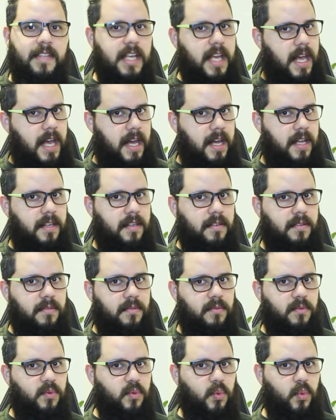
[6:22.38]
And
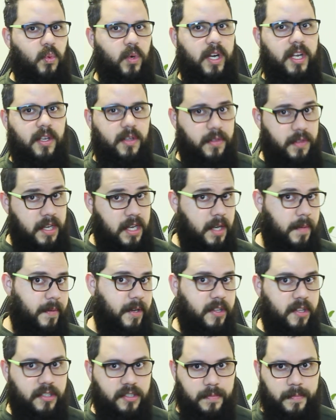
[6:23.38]
what do you think
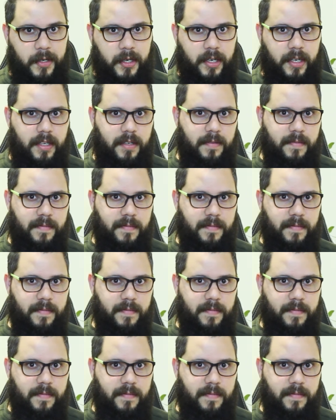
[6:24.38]
about this party?